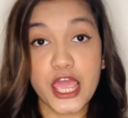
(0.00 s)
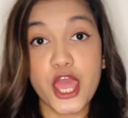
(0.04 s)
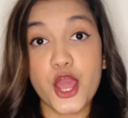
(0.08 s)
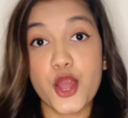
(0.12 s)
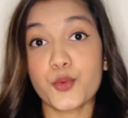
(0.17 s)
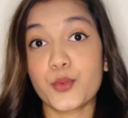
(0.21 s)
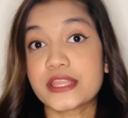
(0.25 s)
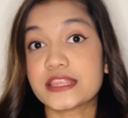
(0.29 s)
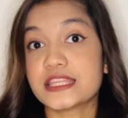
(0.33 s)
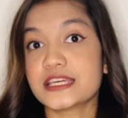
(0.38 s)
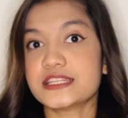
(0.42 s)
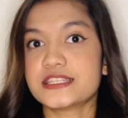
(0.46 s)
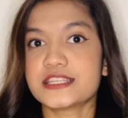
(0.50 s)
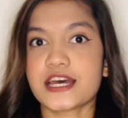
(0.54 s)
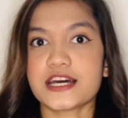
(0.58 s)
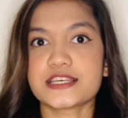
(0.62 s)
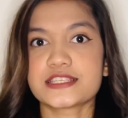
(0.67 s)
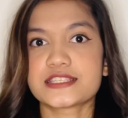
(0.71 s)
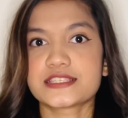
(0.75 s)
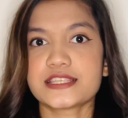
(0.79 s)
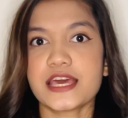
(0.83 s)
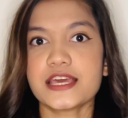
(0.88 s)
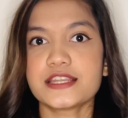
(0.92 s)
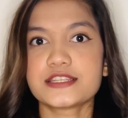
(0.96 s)
When the
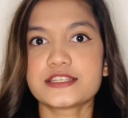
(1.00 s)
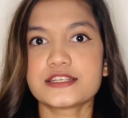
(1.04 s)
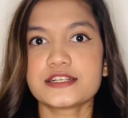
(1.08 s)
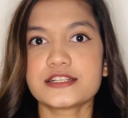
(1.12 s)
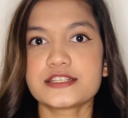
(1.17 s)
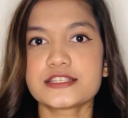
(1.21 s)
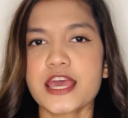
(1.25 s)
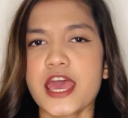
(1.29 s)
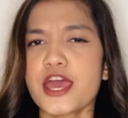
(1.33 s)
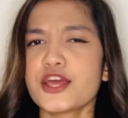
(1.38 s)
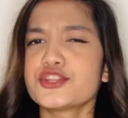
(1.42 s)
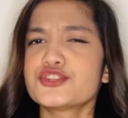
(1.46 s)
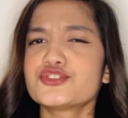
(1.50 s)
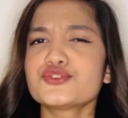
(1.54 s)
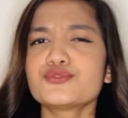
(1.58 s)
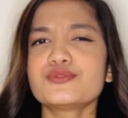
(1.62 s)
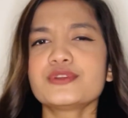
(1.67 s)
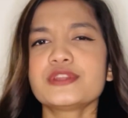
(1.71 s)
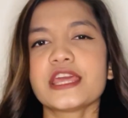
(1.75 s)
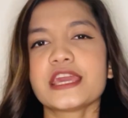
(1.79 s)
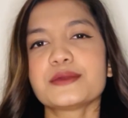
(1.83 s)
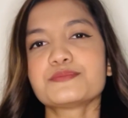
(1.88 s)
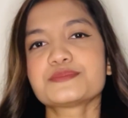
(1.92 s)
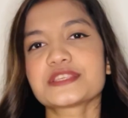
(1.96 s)
dust settled, two
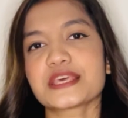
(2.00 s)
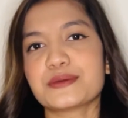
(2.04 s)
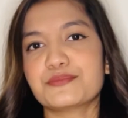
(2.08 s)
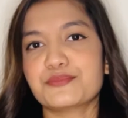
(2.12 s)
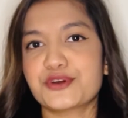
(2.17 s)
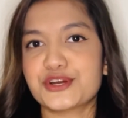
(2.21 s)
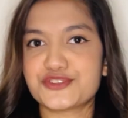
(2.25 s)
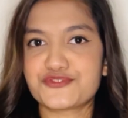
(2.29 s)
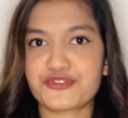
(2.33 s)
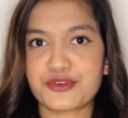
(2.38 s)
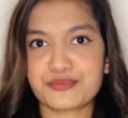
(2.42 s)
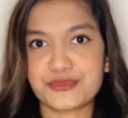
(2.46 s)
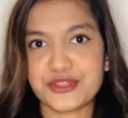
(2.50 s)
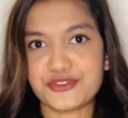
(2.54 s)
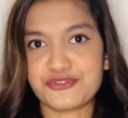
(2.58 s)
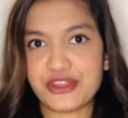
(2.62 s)
names emerged from the